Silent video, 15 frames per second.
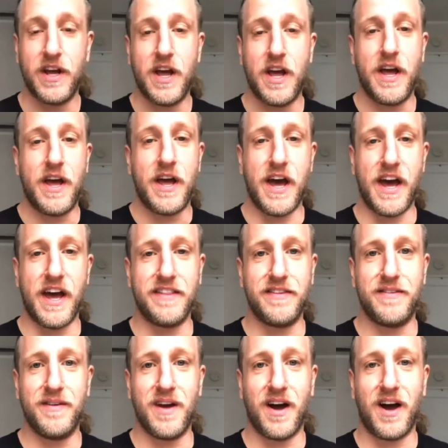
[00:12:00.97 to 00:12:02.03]
And
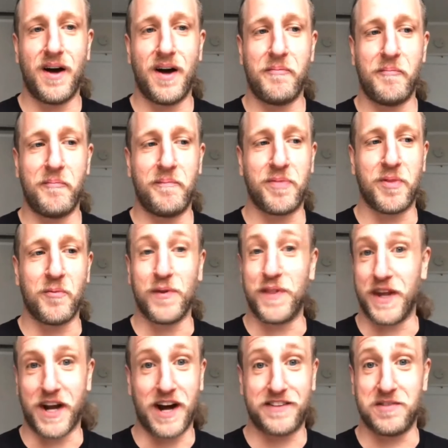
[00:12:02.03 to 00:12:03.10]
when
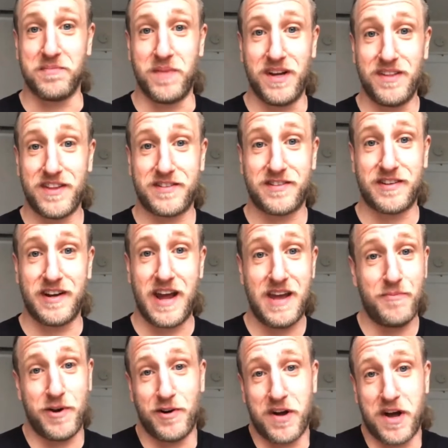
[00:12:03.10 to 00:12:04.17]
they got to me, they said, hey,
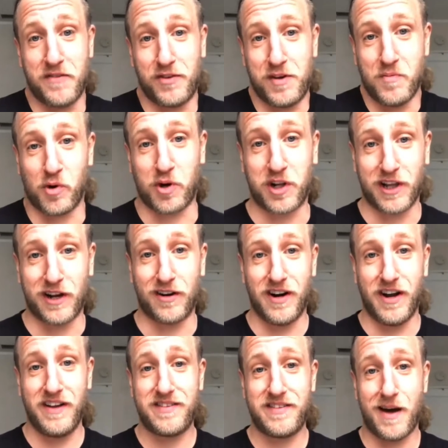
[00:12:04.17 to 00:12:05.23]
we don't have any more
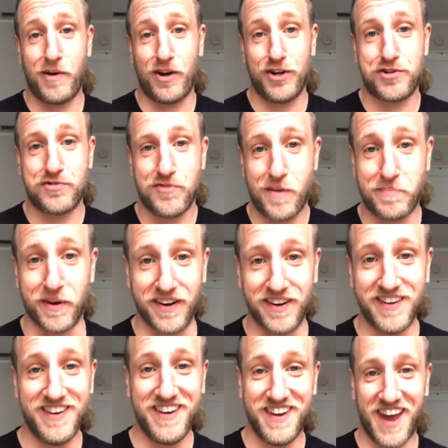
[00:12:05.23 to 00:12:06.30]
clarinets. How about a trumpet?
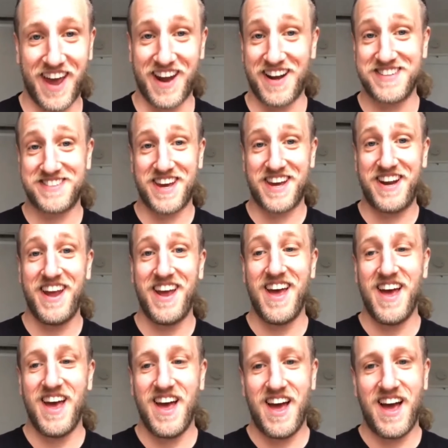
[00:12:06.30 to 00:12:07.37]
And I said,
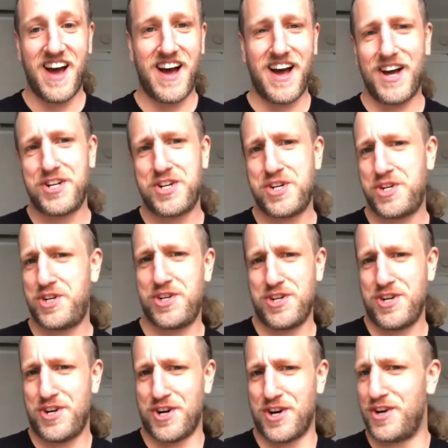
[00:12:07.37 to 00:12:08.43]

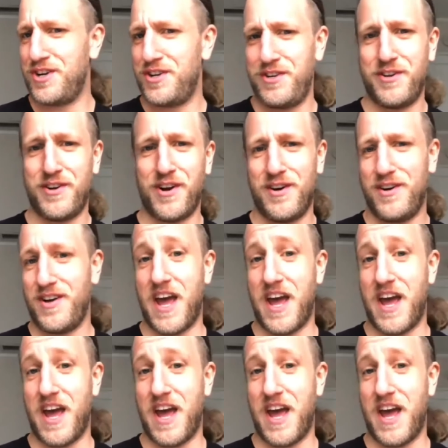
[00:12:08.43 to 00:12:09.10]
sure, you know.